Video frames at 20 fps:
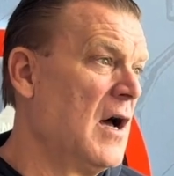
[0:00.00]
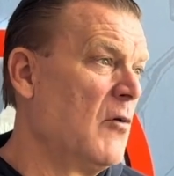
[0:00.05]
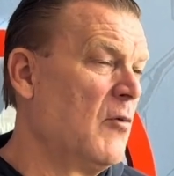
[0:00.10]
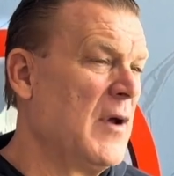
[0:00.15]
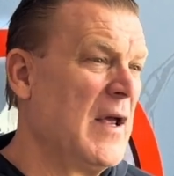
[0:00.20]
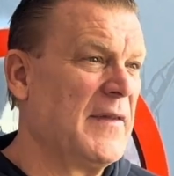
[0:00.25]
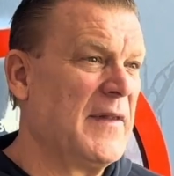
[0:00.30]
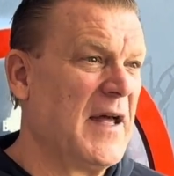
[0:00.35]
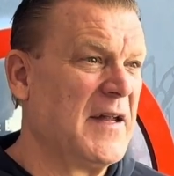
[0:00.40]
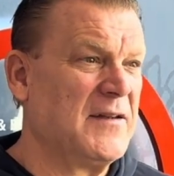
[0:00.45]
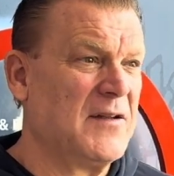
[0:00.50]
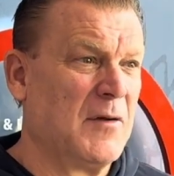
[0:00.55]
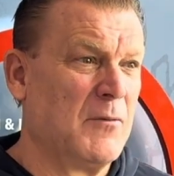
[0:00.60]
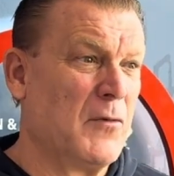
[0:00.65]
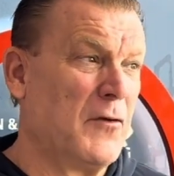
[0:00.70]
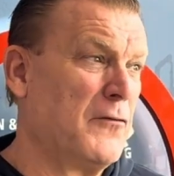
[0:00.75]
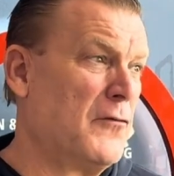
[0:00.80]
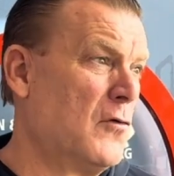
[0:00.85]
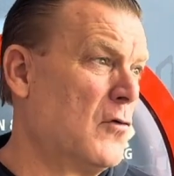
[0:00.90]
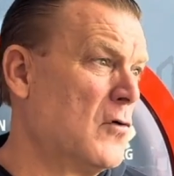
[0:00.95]
We had that done
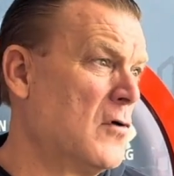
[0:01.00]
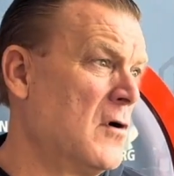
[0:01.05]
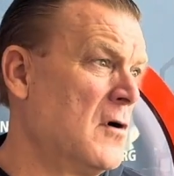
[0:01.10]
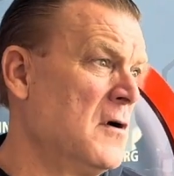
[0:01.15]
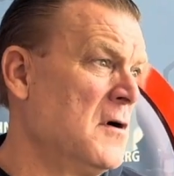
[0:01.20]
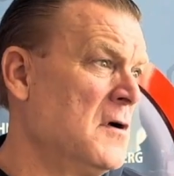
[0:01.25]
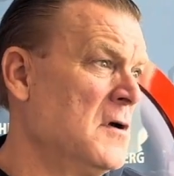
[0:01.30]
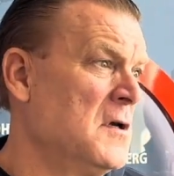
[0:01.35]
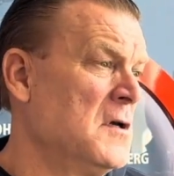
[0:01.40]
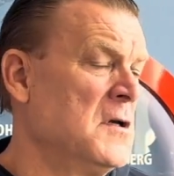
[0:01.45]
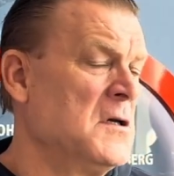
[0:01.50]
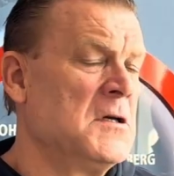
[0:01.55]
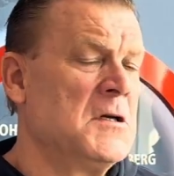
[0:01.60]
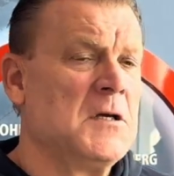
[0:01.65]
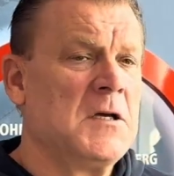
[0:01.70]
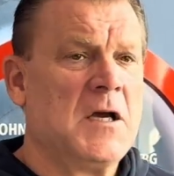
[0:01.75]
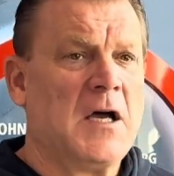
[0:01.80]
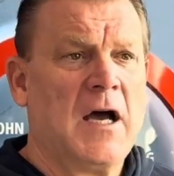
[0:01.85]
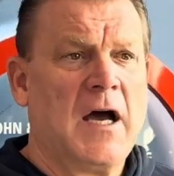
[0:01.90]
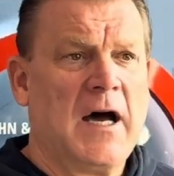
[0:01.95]
before.
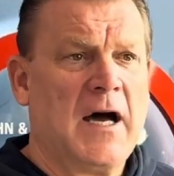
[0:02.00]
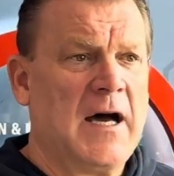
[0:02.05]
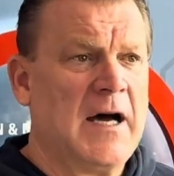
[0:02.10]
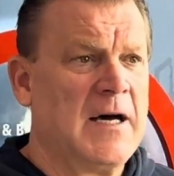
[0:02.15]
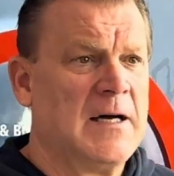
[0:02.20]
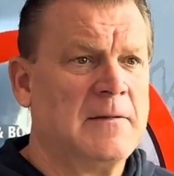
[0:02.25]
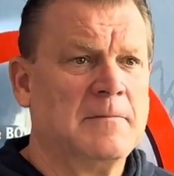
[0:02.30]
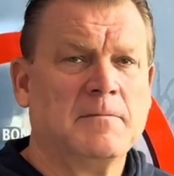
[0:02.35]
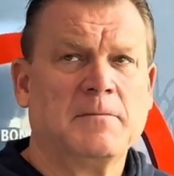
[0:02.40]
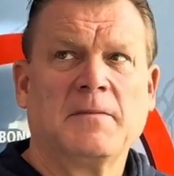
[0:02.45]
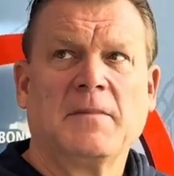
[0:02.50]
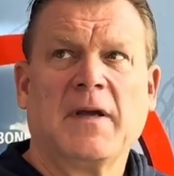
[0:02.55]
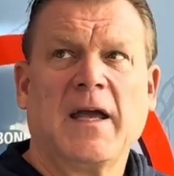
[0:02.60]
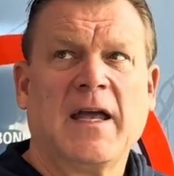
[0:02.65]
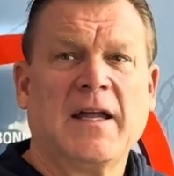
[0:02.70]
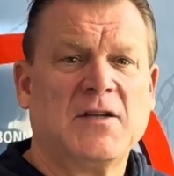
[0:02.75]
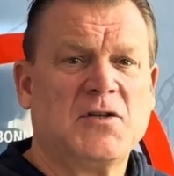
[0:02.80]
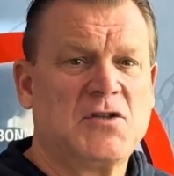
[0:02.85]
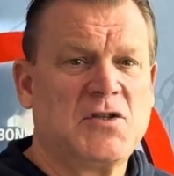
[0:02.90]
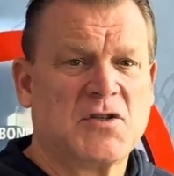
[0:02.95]

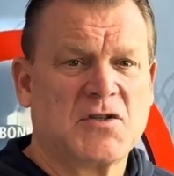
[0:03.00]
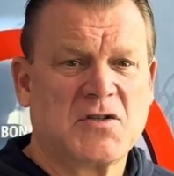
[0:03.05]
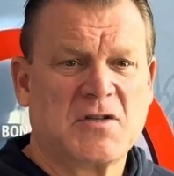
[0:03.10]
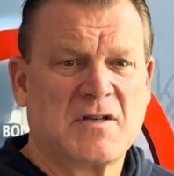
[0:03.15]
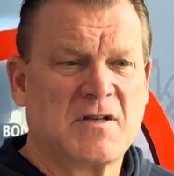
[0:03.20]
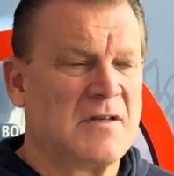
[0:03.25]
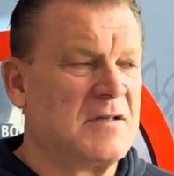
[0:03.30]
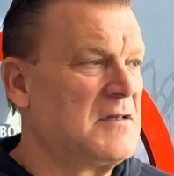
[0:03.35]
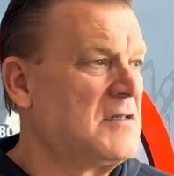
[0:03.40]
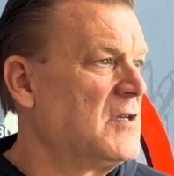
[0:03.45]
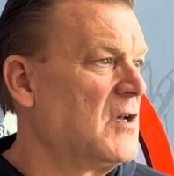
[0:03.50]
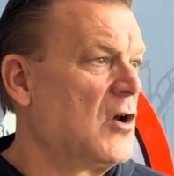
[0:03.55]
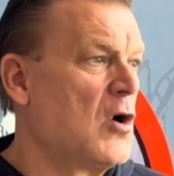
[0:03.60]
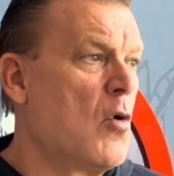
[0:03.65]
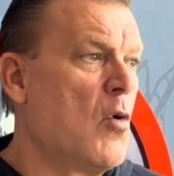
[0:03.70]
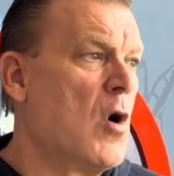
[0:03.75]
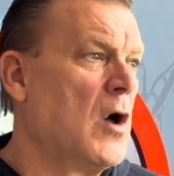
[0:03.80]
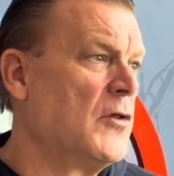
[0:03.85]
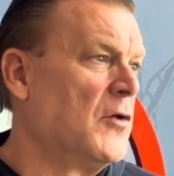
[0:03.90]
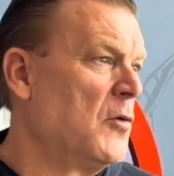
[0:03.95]
And just to
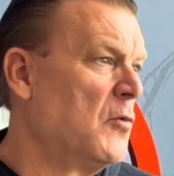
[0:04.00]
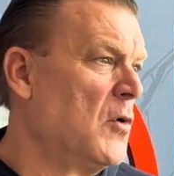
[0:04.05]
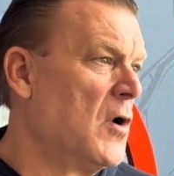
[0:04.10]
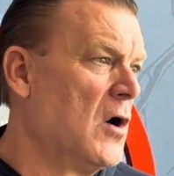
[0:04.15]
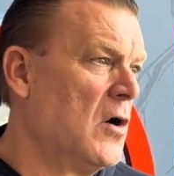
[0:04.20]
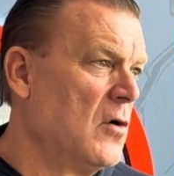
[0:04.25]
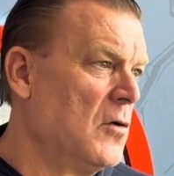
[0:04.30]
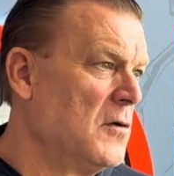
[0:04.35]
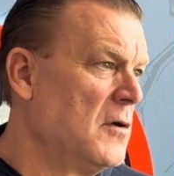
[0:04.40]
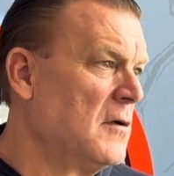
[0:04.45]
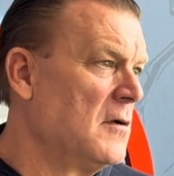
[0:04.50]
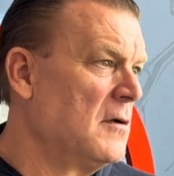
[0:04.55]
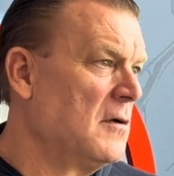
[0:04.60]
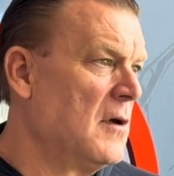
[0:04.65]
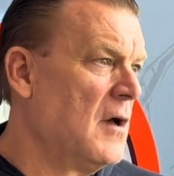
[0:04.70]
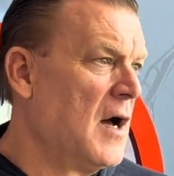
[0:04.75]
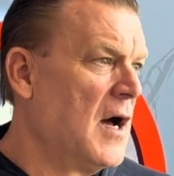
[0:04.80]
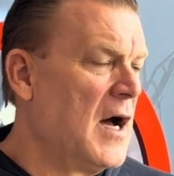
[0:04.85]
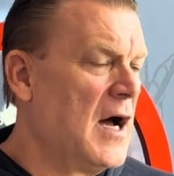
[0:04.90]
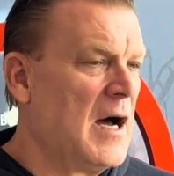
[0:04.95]
go on the road,
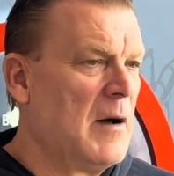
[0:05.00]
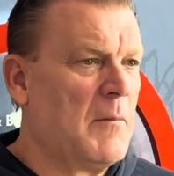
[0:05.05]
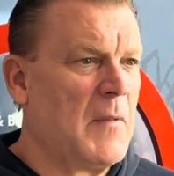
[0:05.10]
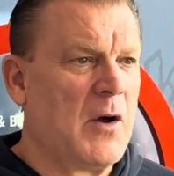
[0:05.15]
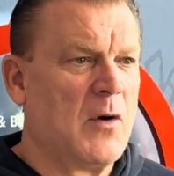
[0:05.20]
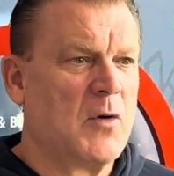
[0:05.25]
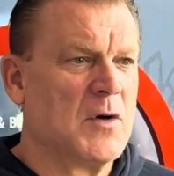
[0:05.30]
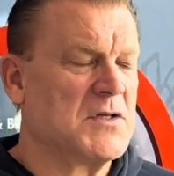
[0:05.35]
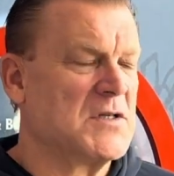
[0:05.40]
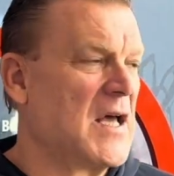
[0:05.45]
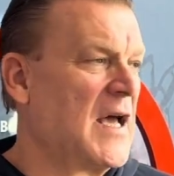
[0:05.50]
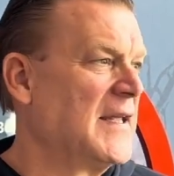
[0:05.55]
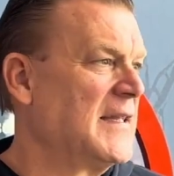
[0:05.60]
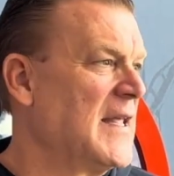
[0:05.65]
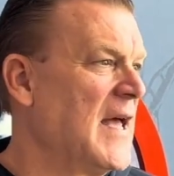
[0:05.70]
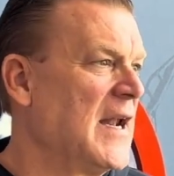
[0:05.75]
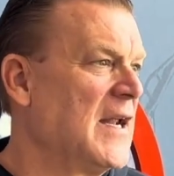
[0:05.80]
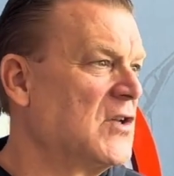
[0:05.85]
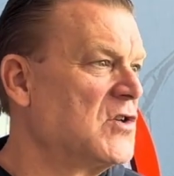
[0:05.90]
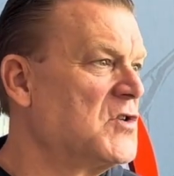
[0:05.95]
I always liked
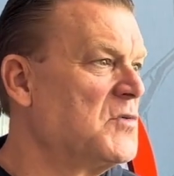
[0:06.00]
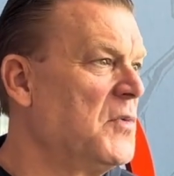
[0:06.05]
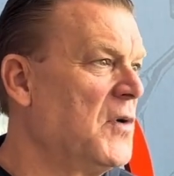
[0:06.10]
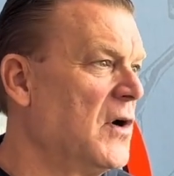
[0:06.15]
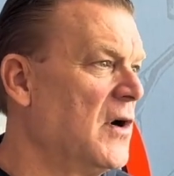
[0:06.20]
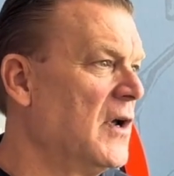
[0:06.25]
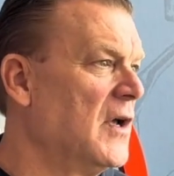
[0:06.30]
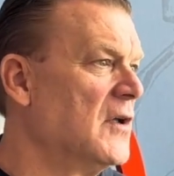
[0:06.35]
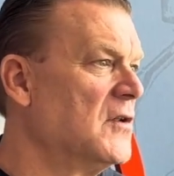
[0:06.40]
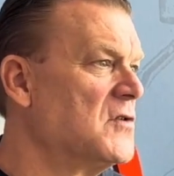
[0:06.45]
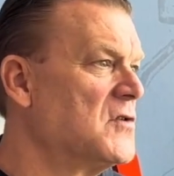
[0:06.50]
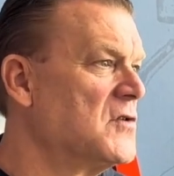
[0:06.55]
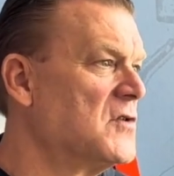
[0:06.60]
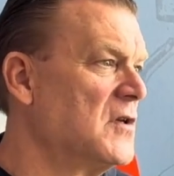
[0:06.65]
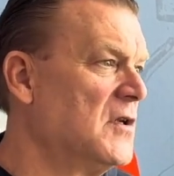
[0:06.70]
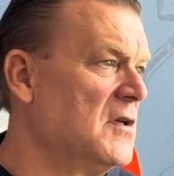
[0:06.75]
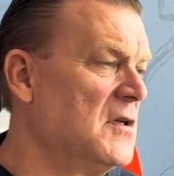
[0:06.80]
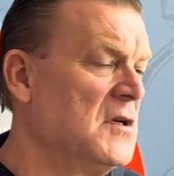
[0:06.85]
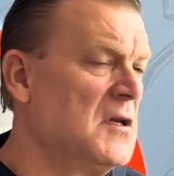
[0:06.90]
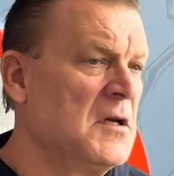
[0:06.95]
that experience.
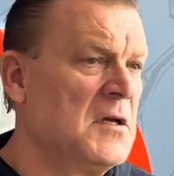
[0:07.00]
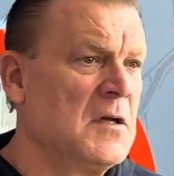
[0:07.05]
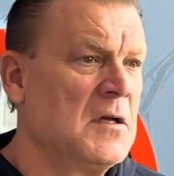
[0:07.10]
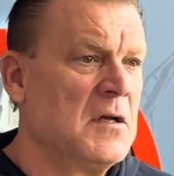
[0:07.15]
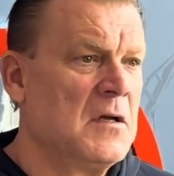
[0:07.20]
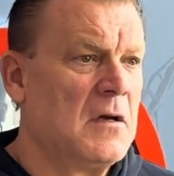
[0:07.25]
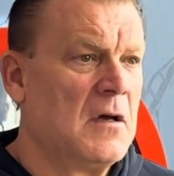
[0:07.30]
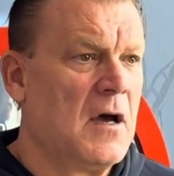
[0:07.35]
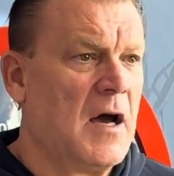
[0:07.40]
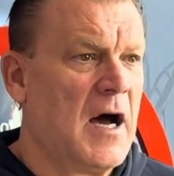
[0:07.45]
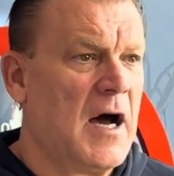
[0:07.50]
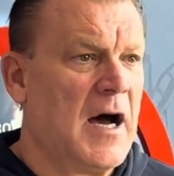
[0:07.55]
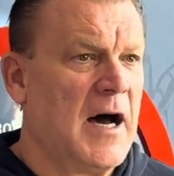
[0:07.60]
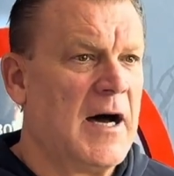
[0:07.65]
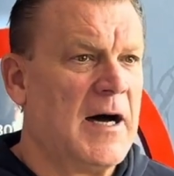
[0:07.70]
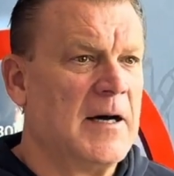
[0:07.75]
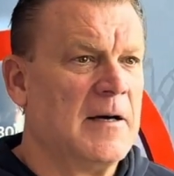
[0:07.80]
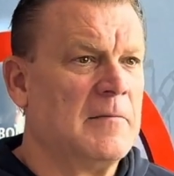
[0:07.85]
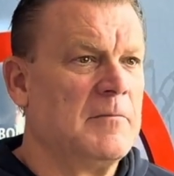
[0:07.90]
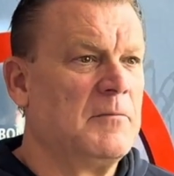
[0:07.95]

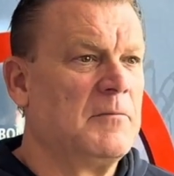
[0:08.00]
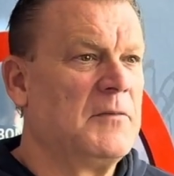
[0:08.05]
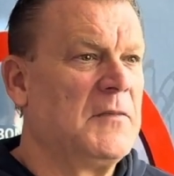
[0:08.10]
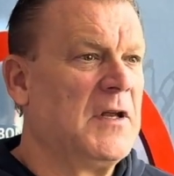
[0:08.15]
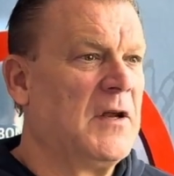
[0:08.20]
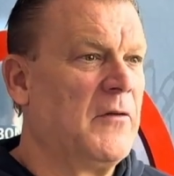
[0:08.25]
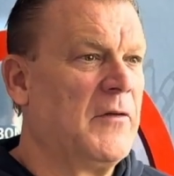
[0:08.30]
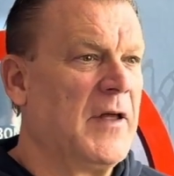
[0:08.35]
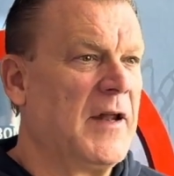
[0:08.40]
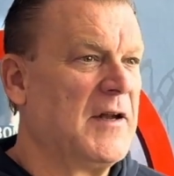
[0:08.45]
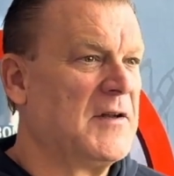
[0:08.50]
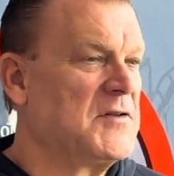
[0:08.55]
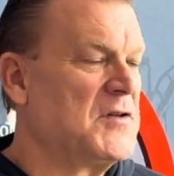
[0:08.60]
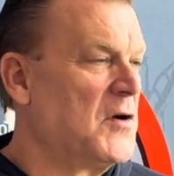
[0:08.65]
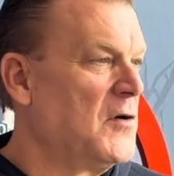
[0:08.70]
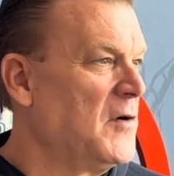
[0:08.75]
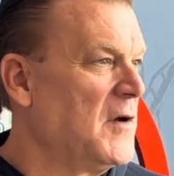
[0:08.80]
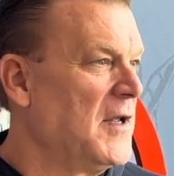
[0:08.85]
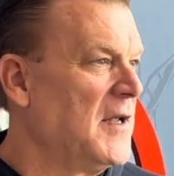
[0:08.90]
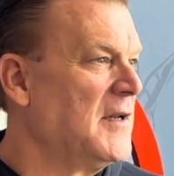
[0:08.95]
And, you know, then it
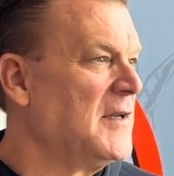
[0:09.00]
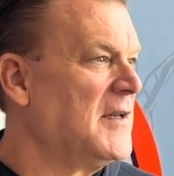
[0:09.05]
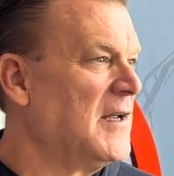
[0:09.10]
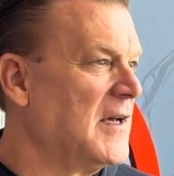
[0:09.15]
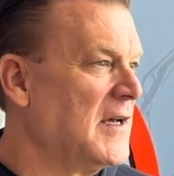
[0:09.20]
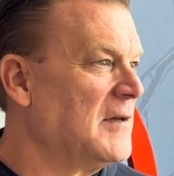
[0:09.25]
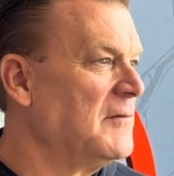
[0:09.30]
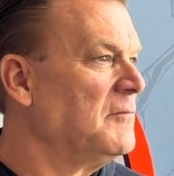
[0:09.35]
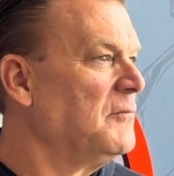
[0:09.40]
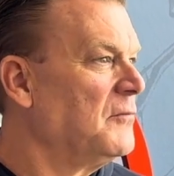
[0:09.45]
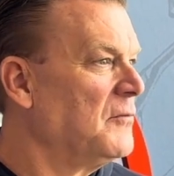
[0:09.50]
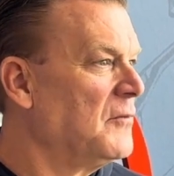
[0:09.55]
turned into,